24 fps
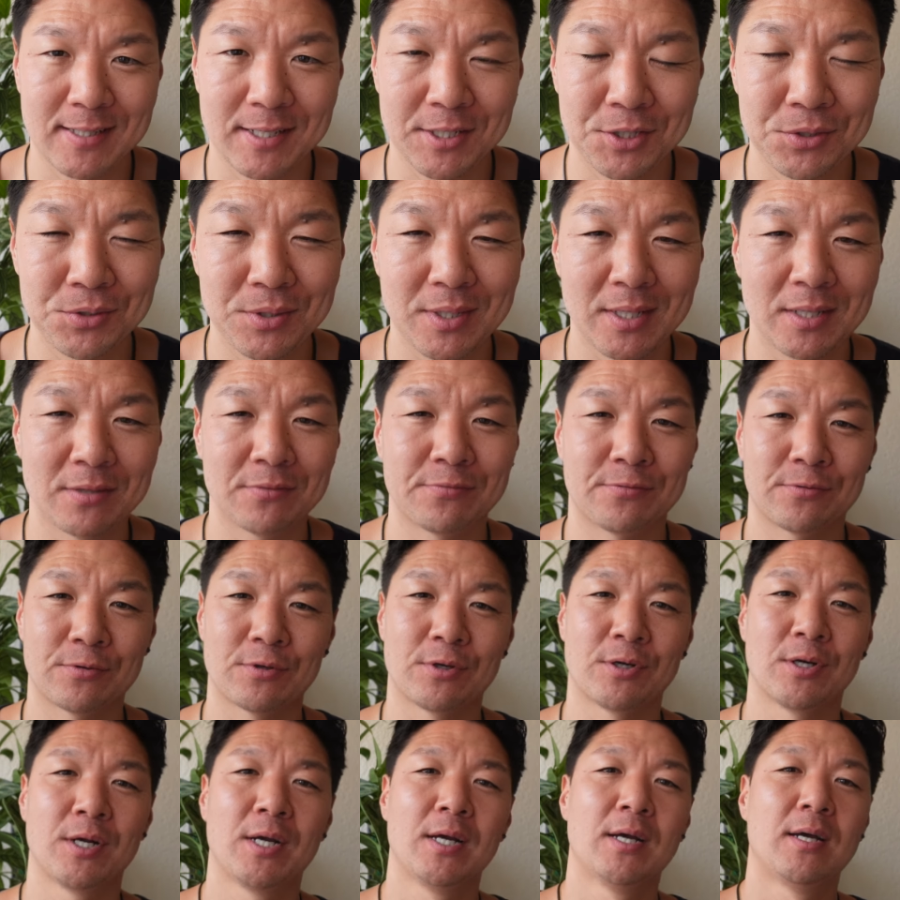Thank you again
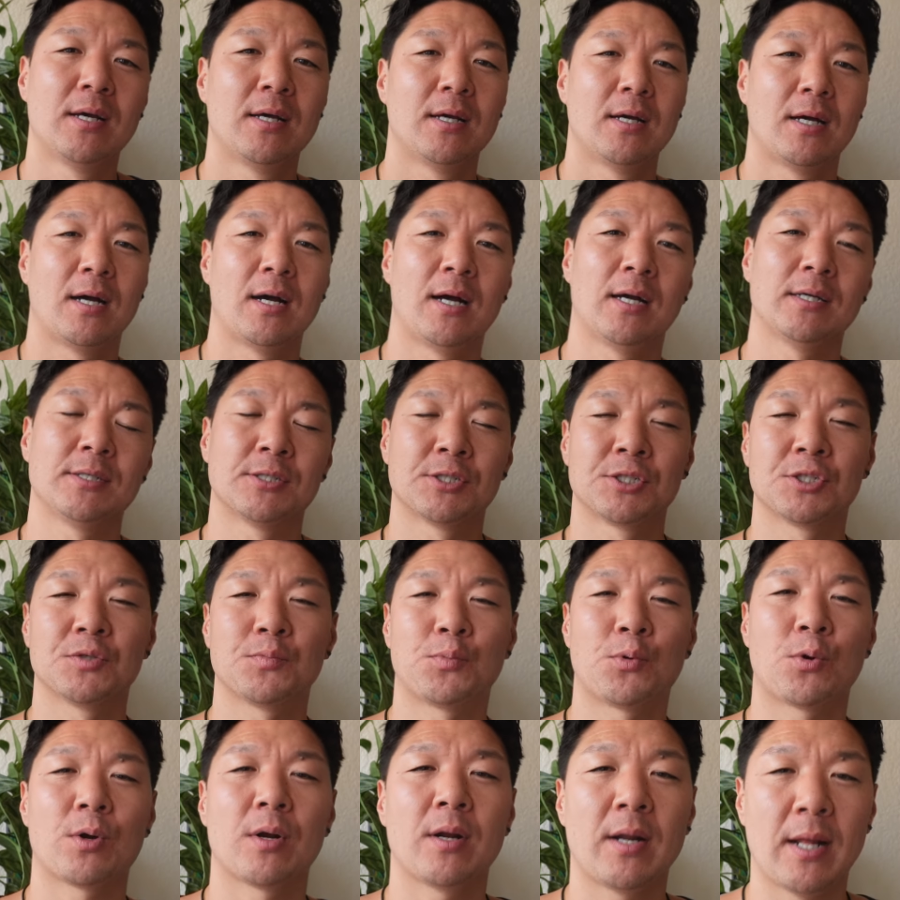for uh, your
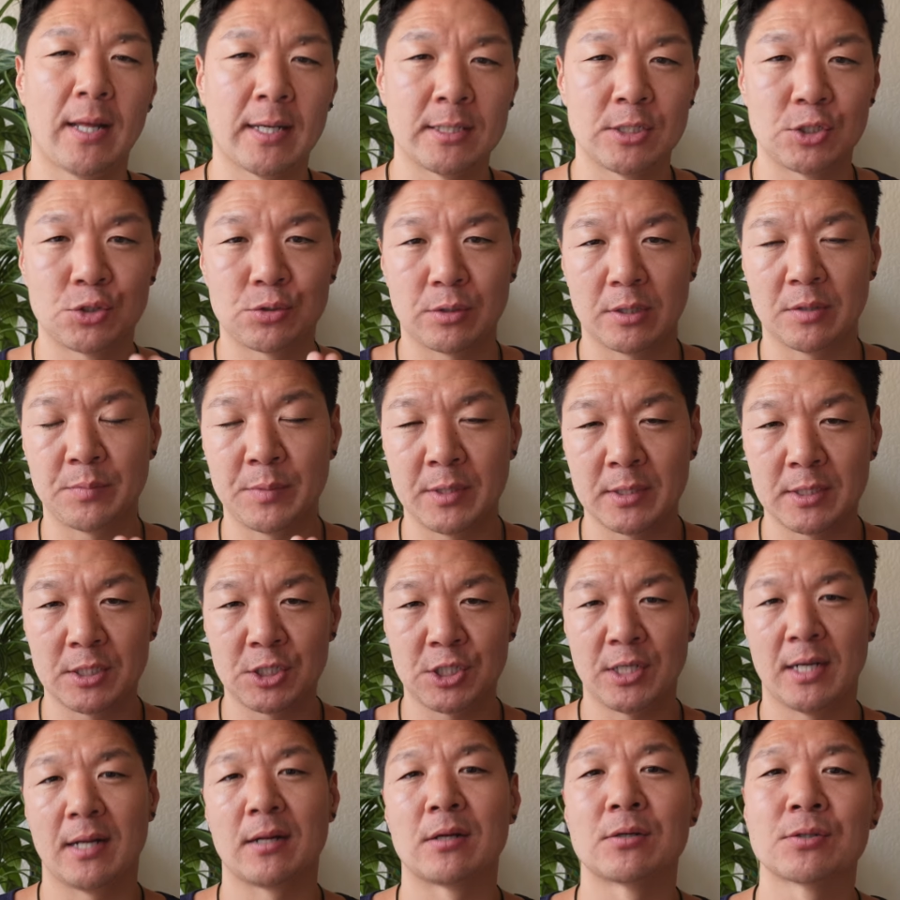support and joining me on the
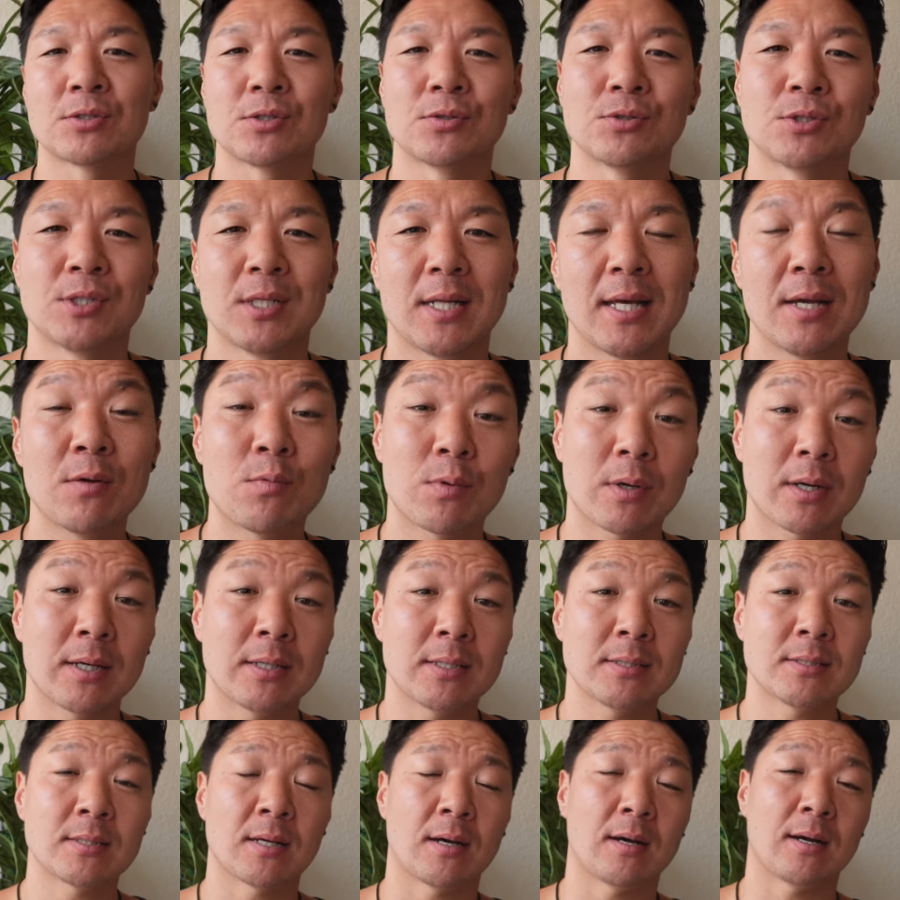channel. So today we're
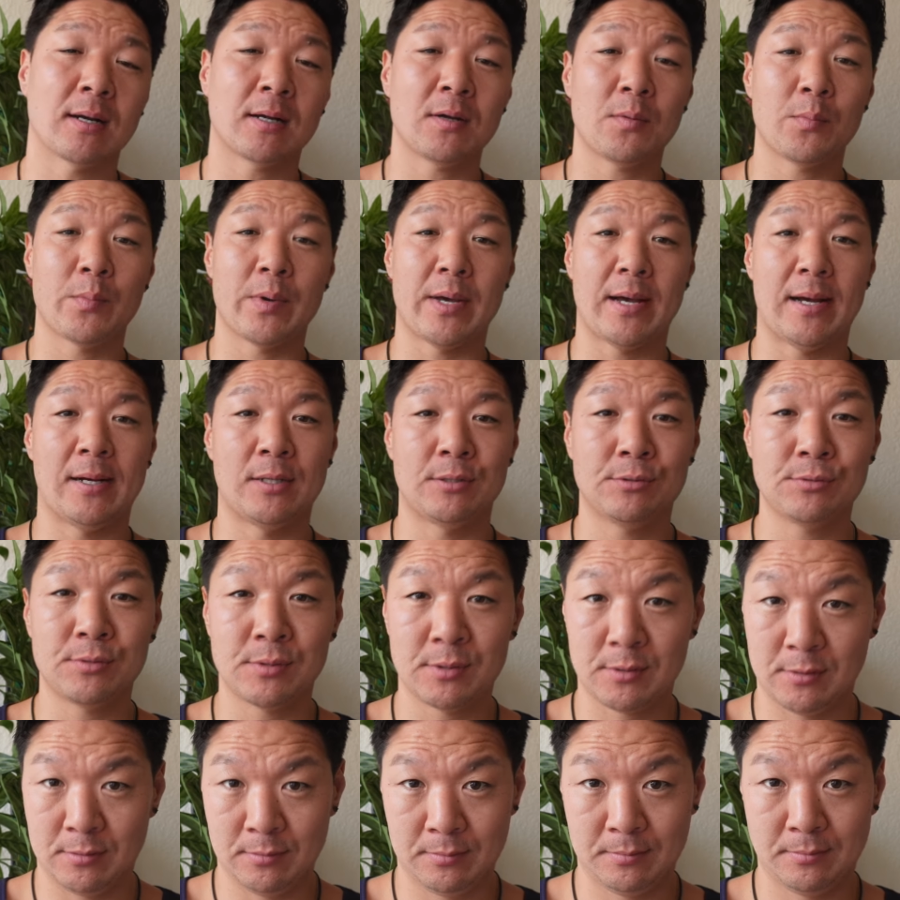gonna talk
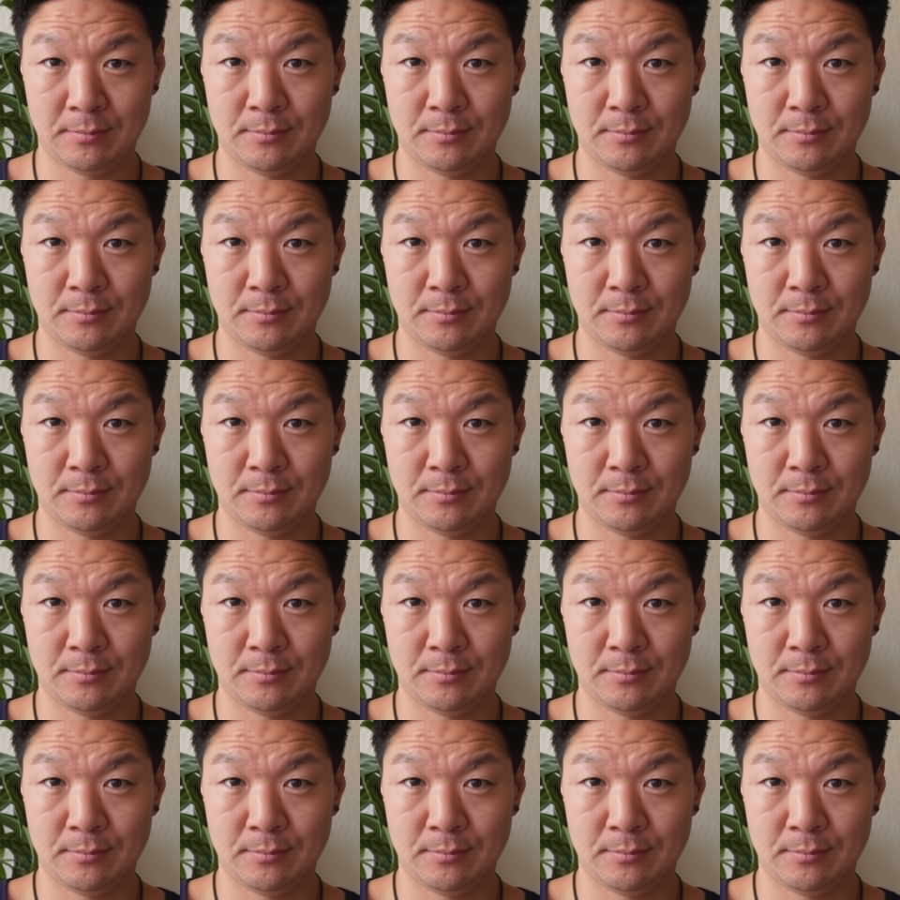about